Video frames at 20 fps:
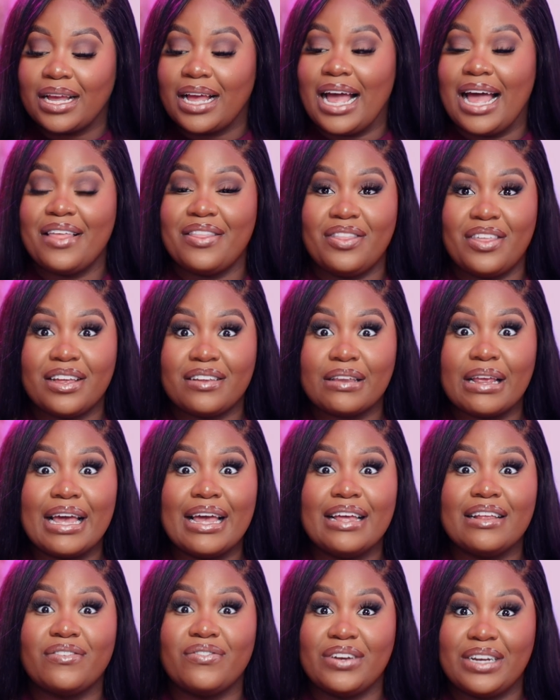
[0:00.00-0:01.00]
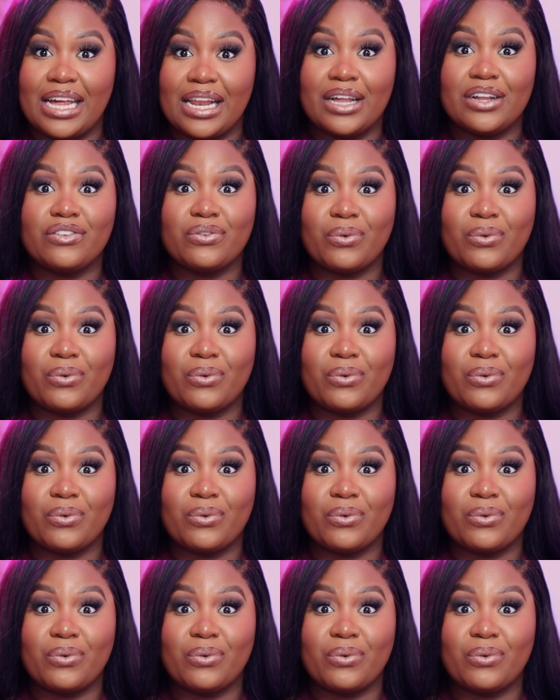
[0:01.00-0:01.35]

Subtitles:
And this is Vanilla